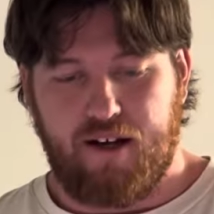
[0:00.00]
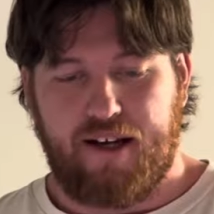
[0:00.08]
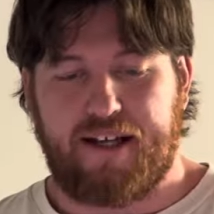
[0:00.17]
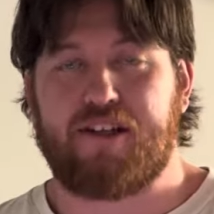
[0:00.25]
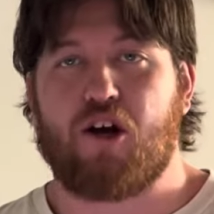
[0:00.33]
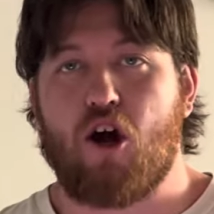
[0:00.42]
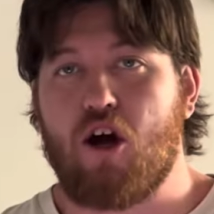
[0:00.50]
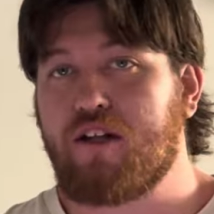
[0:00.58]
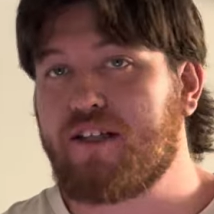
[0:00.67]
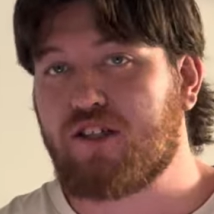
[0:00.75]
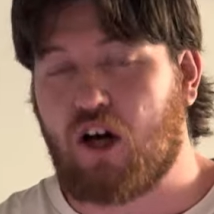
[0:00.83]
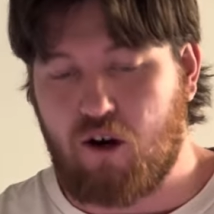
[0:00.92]
In early
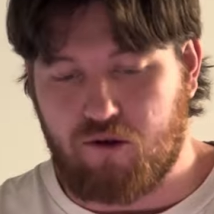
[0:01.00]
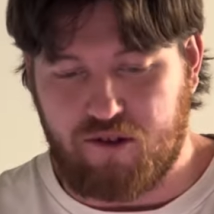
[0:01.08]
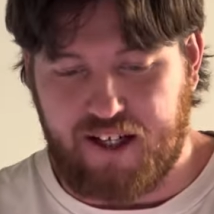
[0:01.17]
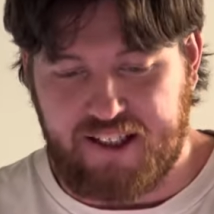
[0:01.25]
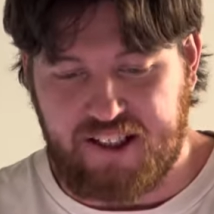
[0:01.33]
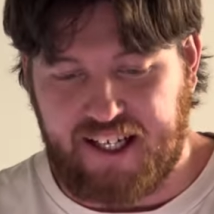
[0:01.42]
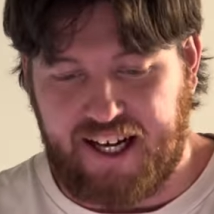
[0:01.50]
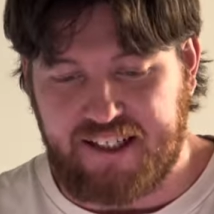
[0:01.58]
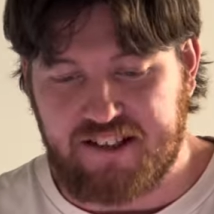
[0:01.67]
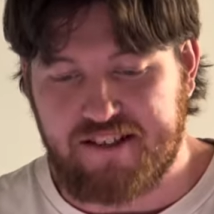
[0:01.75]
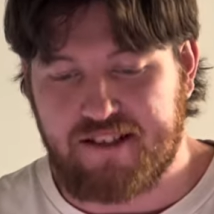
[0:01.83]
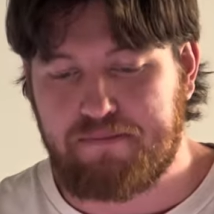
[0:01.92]
childhood
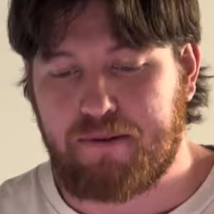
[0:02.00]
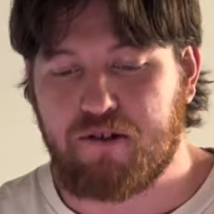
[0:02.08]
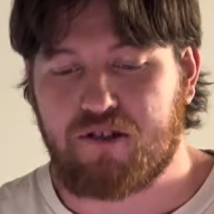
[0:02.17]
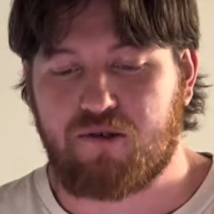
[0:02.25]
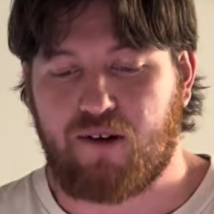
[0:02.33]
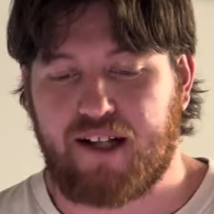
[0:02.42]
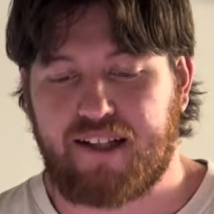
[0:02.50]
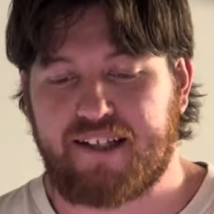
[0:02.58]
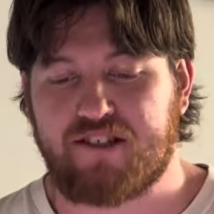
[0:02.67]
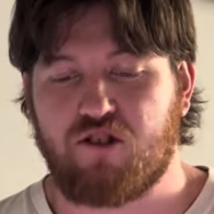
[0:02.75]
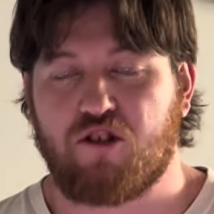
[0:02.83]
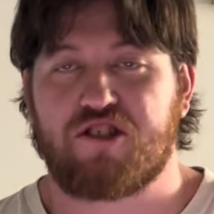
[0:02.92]
education, spirituality
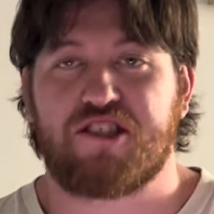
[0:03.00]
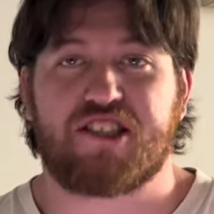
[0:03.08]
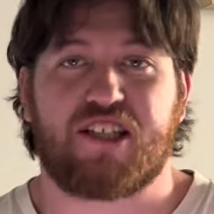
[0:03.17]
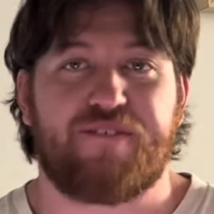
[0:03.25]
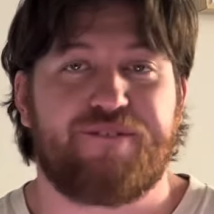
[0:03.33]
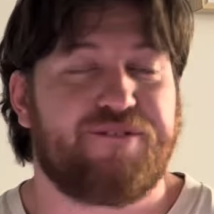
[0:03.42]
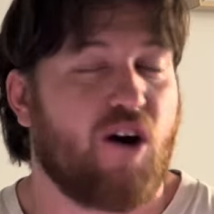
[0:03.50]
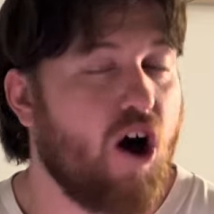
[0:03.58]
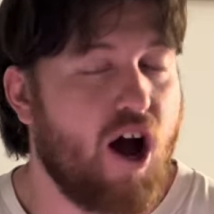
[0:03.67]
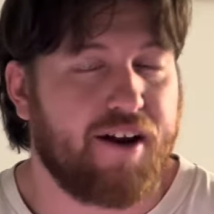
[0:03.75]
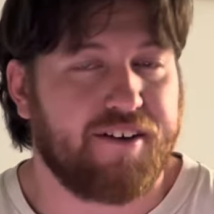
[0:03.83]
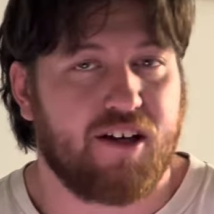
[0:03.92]
is not just
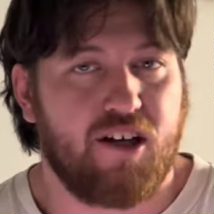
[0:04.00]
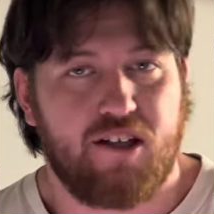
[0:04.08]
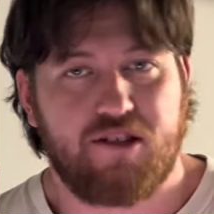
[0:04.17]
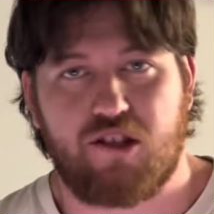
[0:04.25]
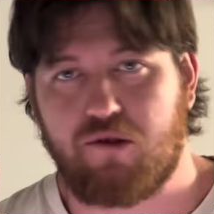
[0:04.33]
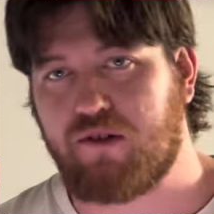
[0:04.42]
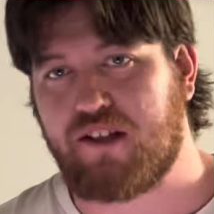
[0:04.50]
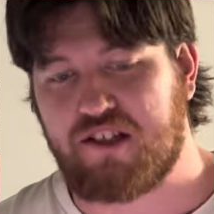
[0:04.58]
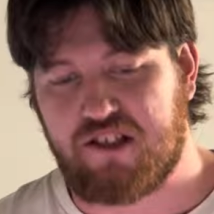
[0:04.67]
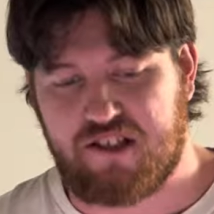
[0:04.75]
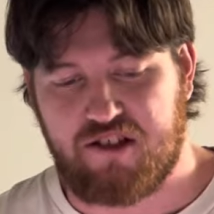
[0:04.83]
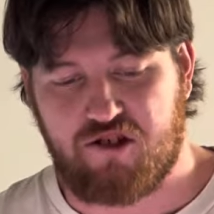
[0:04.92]
confined to
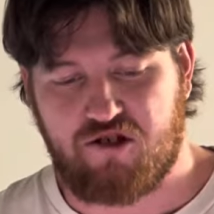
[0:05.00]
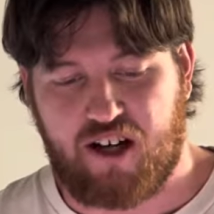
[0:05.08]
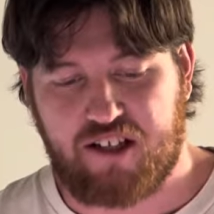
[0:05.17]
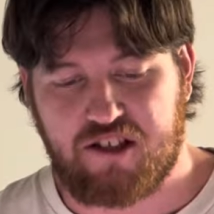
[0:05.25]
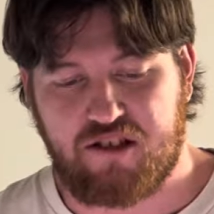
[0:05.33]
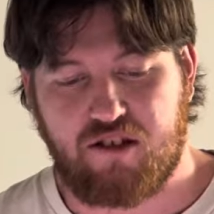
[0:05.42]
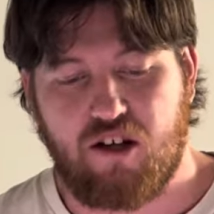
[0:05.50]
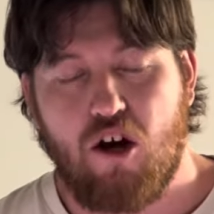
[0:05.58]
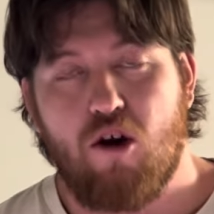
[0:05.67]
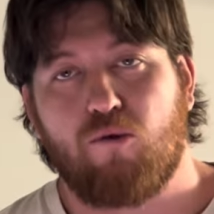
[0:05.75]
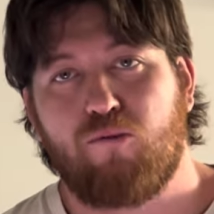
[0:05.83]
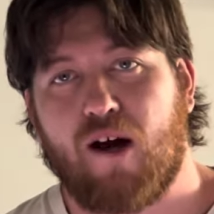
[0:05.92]
religious instruction,
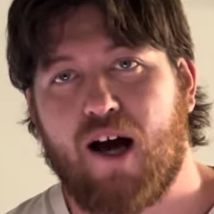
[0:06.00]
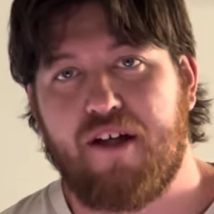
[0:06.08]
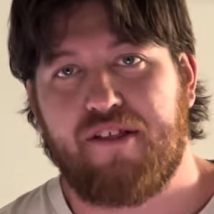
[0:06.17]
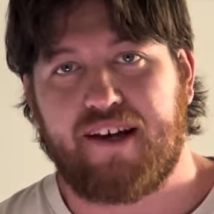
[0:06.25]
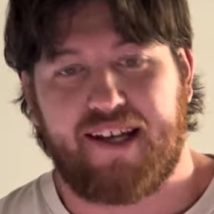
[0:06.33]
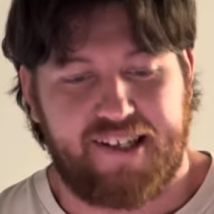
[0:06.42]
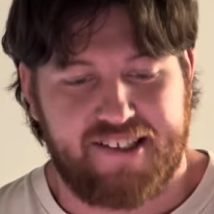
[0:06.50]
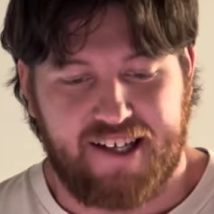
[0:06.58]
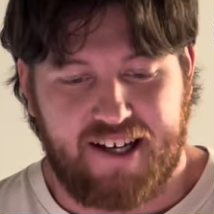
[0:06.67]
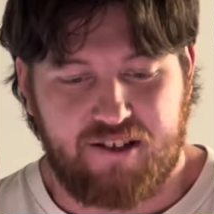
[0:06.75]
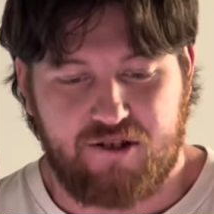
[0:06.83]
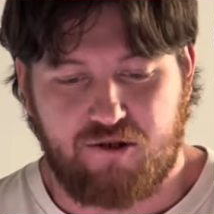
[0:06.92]
rather it is
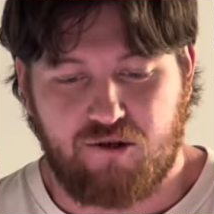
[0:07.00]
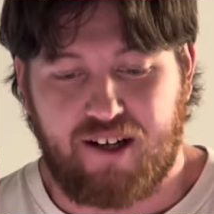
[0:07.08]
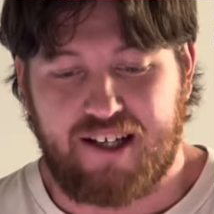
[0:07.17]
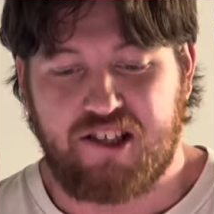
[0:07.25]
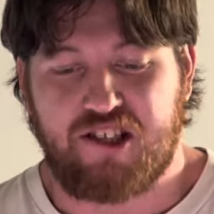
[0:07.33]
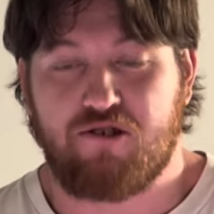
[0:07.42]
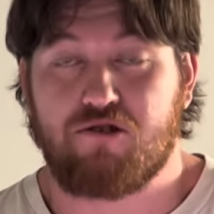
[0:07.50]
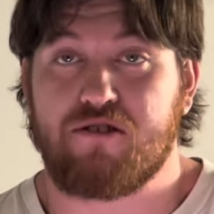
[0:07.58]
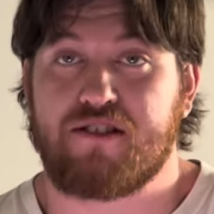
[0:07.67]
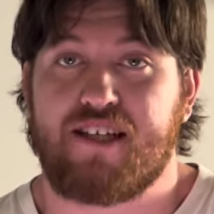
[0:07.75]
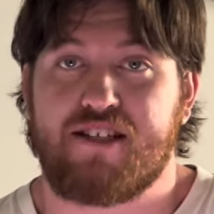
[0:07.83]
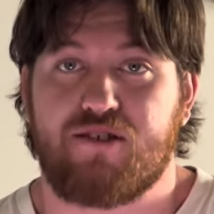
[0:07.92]
understood as
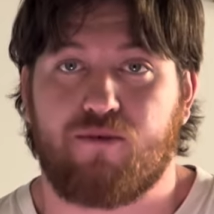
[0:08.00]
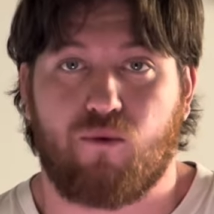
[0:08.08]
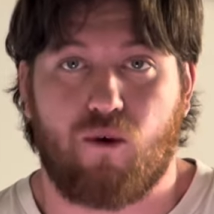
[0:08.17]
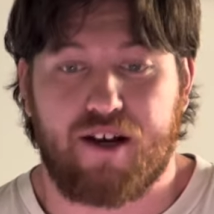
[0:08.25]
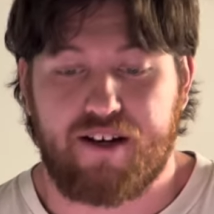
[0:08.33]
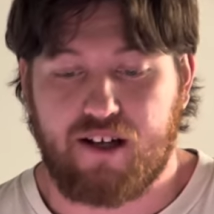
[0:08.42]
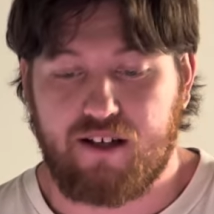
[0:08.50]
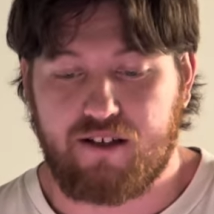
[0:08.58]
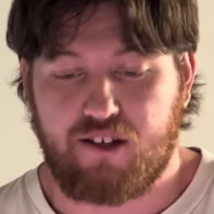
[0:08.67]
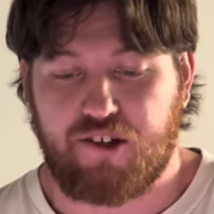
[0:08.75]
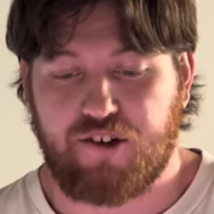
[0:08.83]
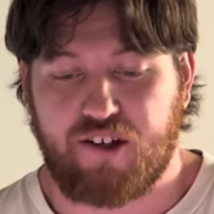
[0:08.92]
children's sense of wonder,
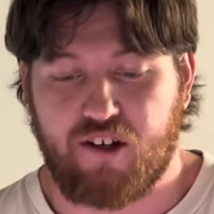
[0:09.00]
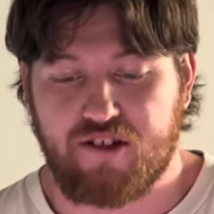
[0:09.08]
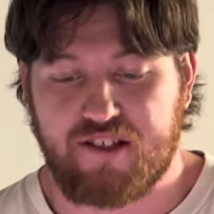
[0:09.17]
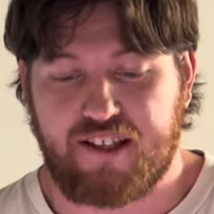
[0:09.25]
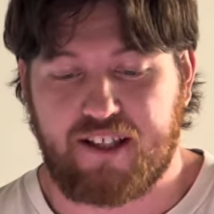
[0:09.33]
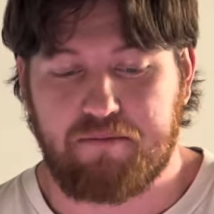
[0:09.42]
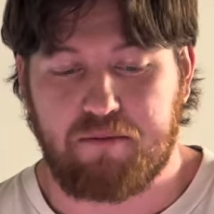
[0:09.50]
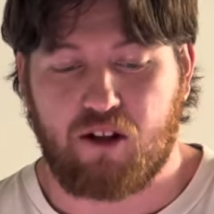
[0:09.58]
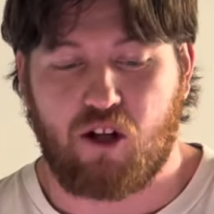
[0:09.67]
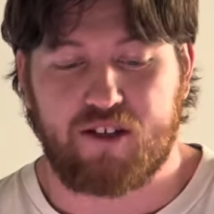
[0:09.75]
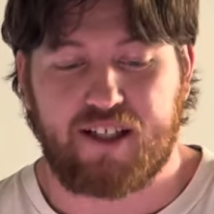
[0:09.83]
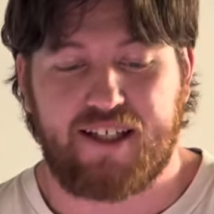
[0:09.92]
curiosity,
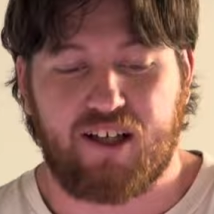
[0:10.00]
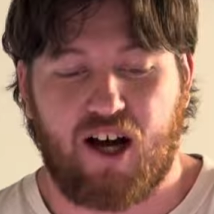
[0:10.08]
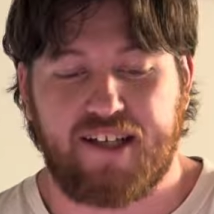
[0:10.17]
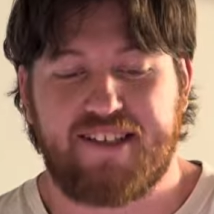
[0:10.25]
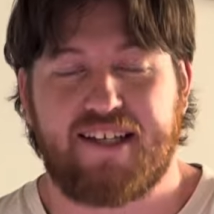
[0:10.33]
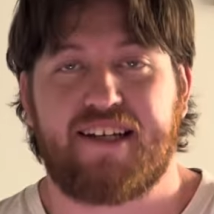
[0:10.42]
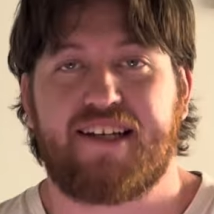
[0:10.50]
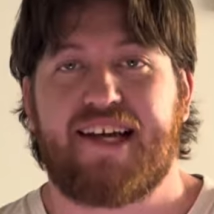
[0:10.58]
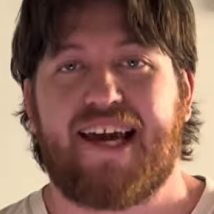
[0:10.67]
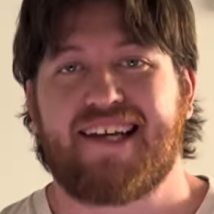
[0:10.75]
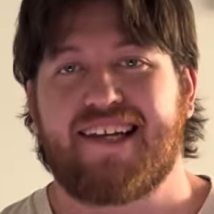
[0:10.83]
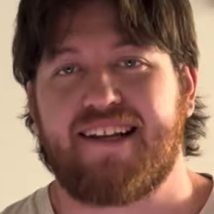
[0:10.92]
belonging, identity,
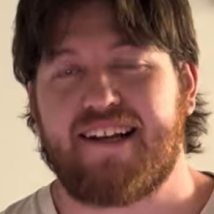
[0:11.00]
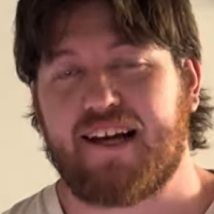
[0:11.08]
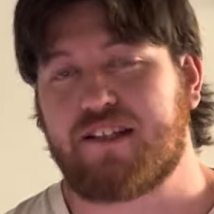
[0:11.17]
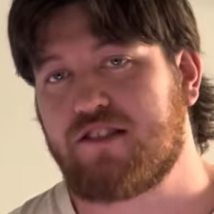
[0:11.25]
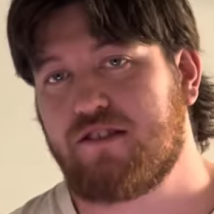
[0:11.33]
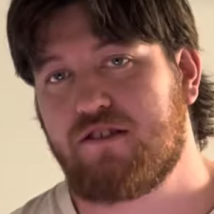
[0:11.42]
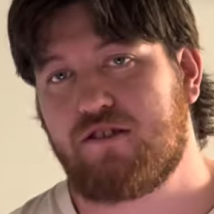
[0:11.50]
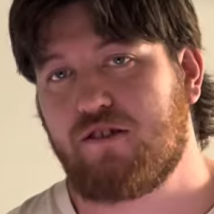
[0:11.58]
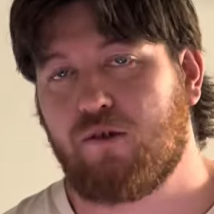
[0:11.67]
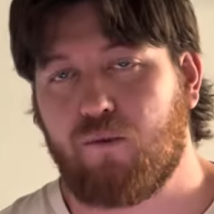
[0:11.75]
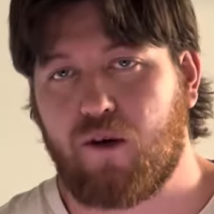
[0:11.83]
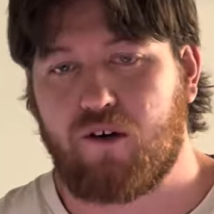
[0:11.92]
and connection to the
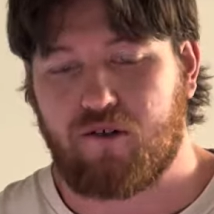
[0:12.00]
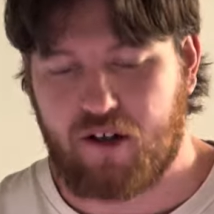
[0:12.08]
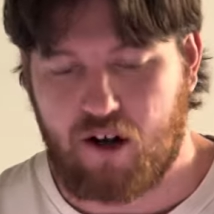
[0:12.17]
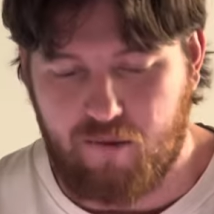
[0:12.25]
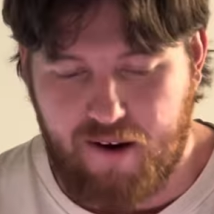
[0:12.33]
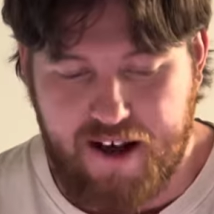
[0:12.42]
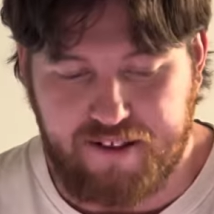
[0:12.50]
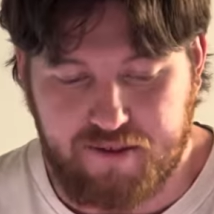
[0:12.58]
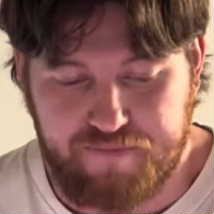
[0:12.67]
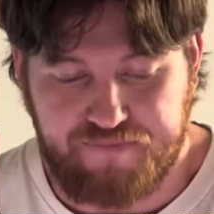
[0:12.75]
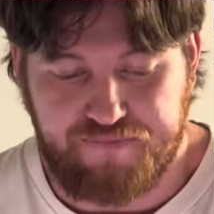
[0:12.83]
world around them.